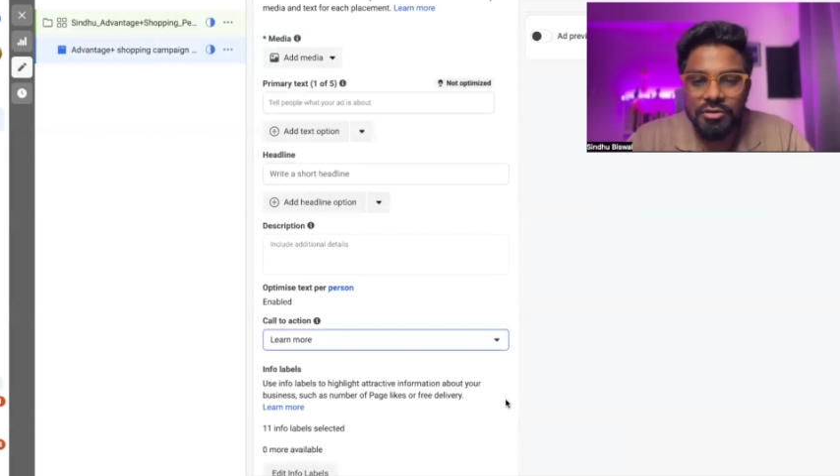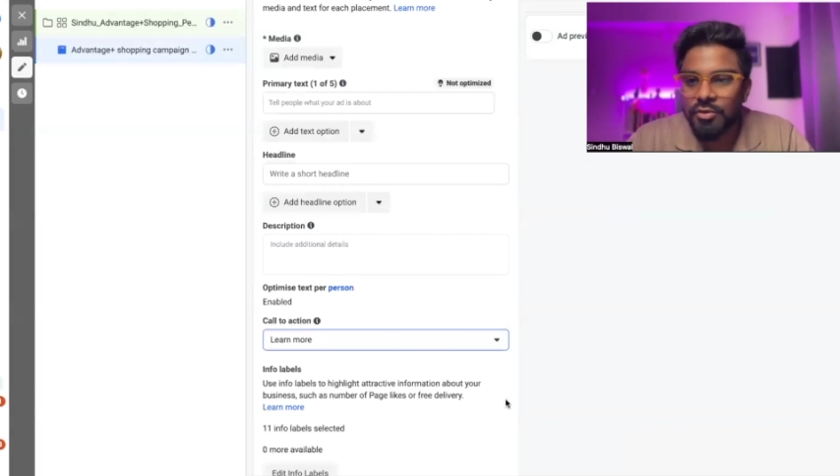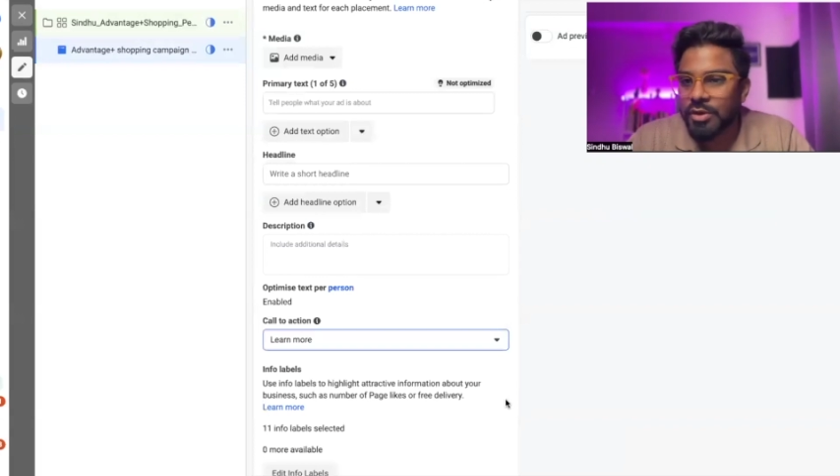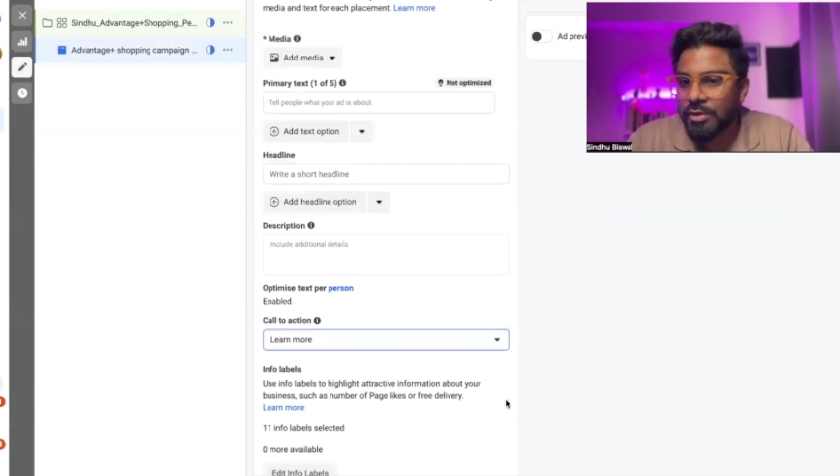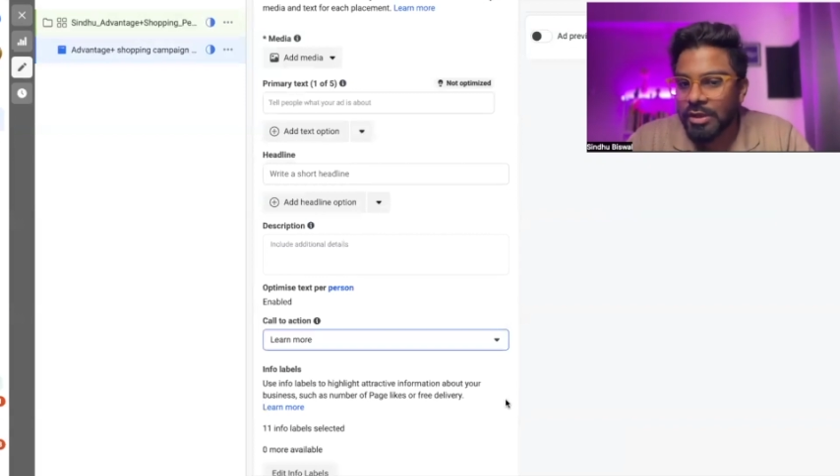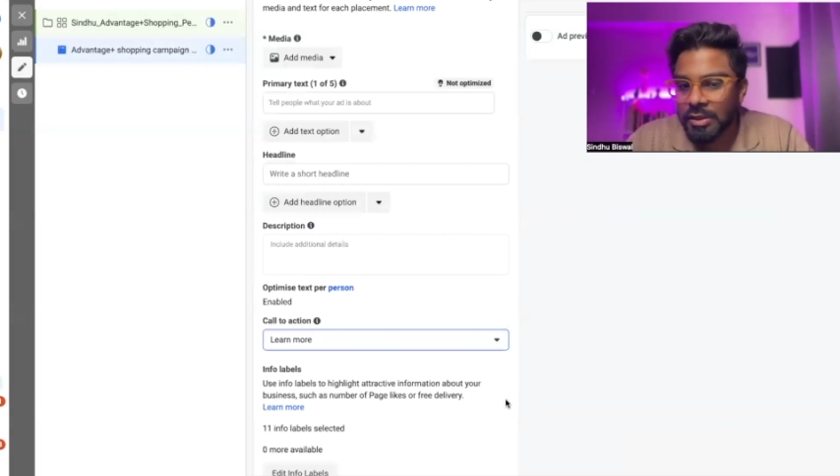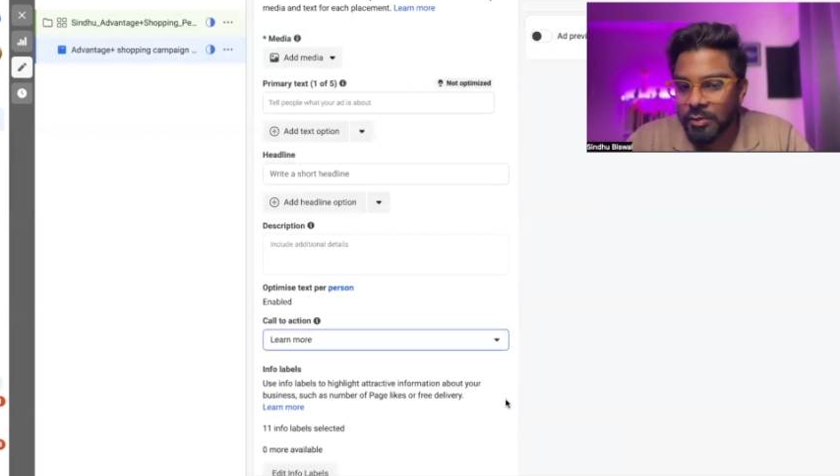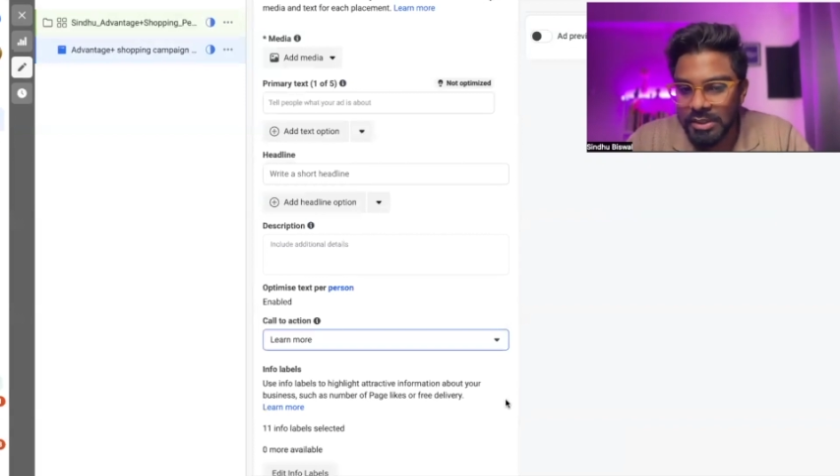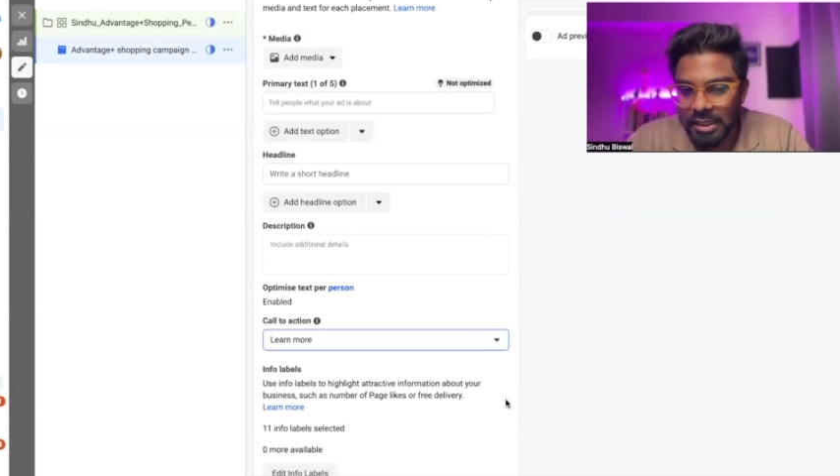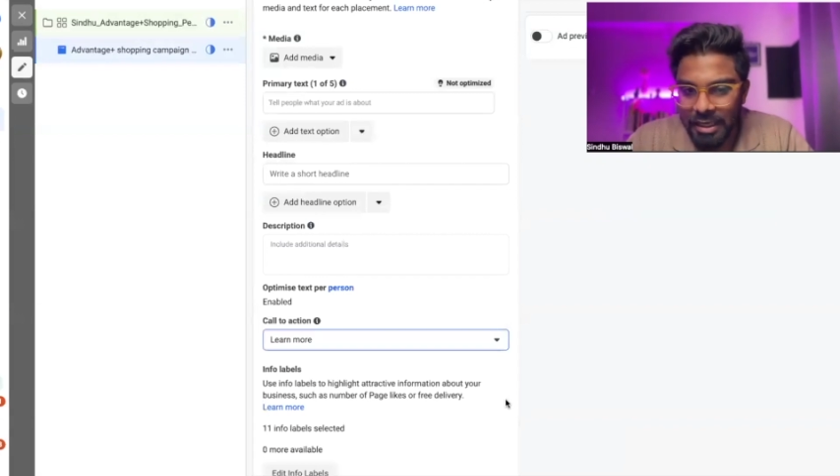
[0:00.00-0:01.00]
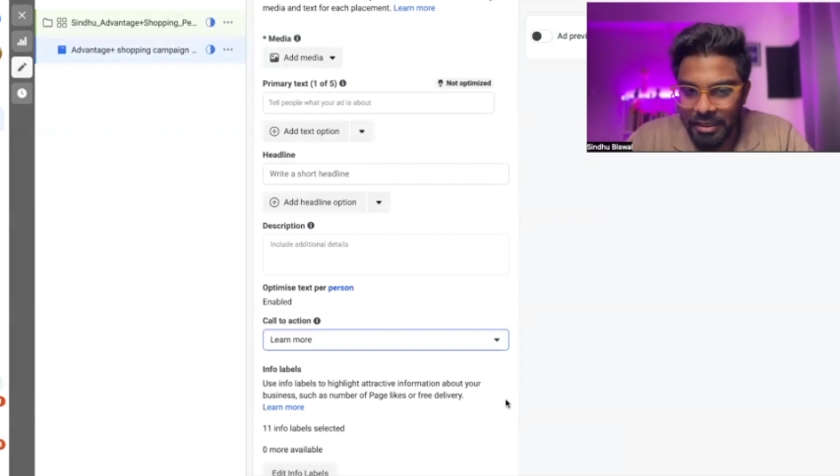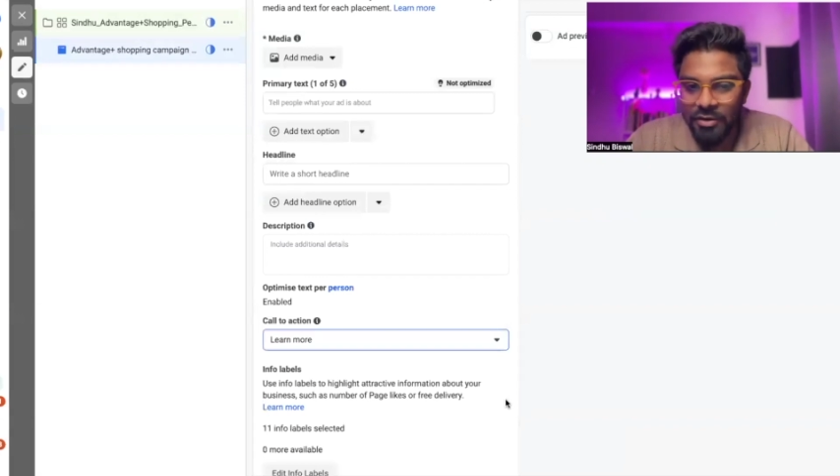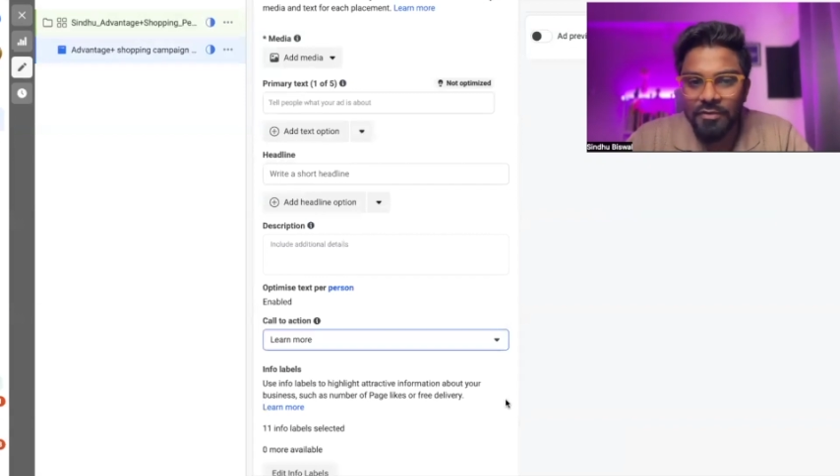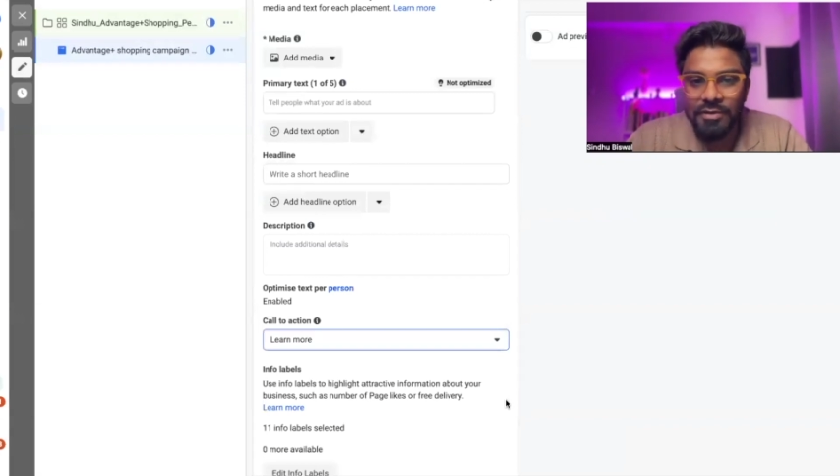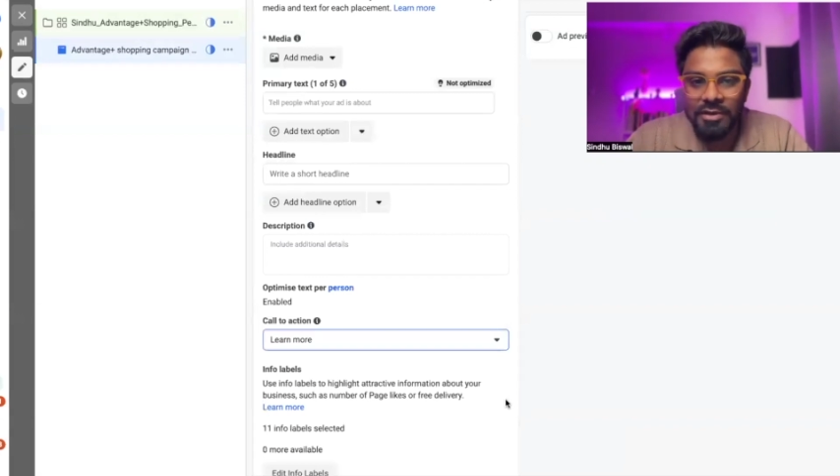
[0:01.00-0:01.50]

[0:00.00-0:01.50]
So you can use any of